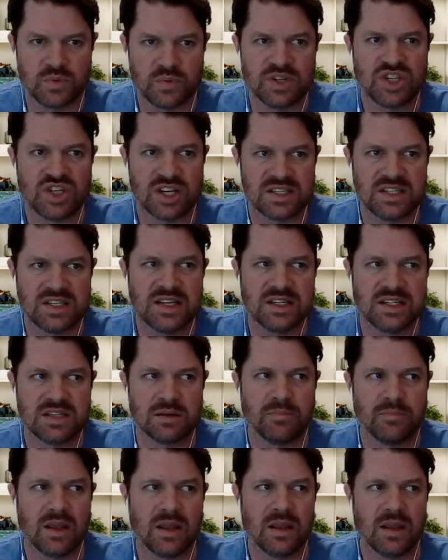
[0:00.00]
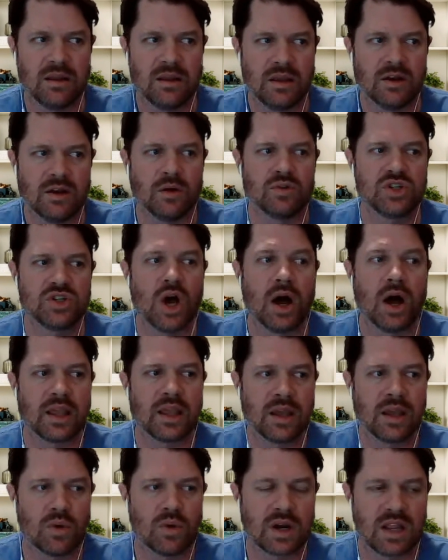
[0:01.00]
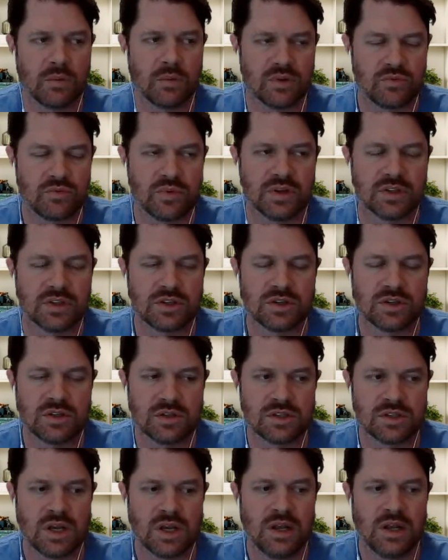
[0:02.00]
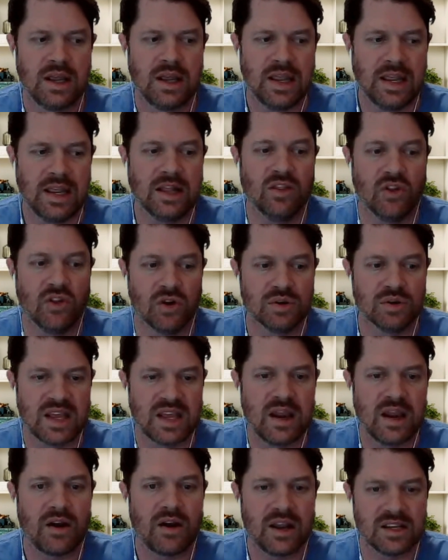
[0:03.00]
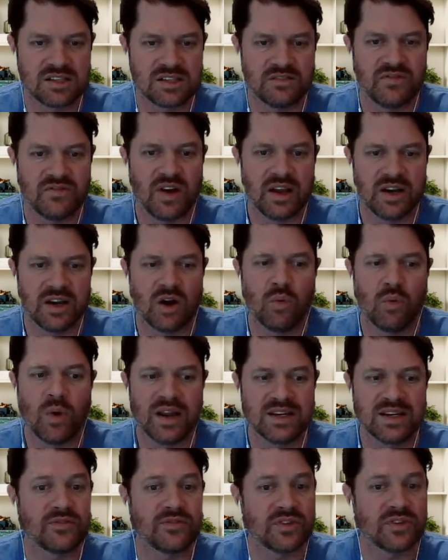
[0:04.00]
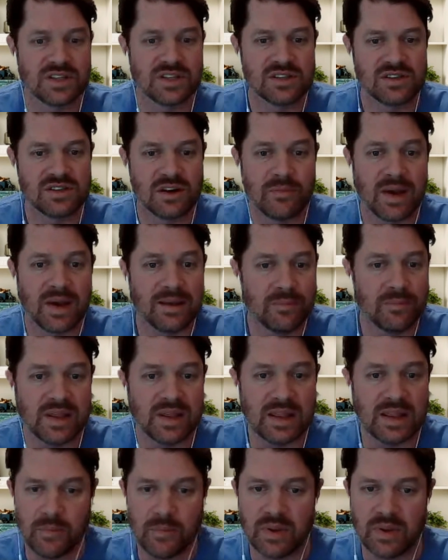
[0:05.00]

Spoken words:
We just need to be, working with realtors in those areas to find out what differences there might be.